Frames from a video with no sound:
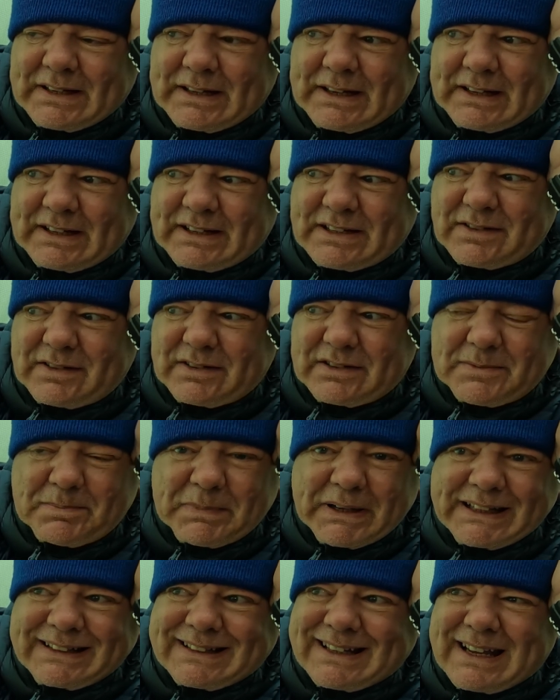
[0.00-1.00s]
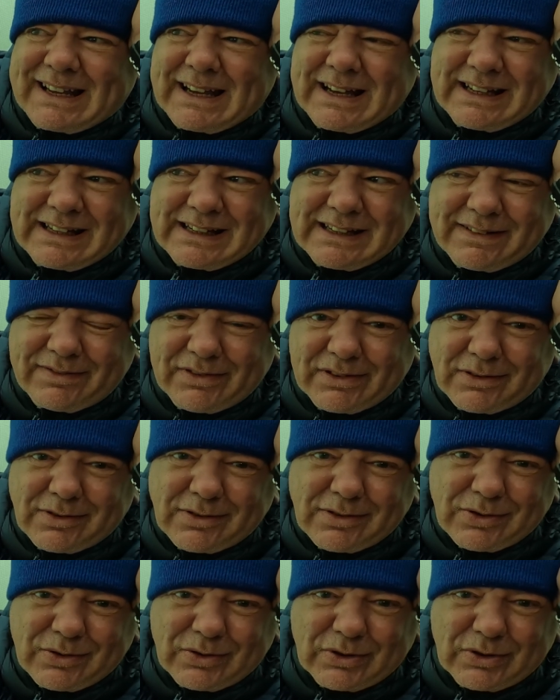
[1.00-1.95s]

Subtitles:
And it's been heaving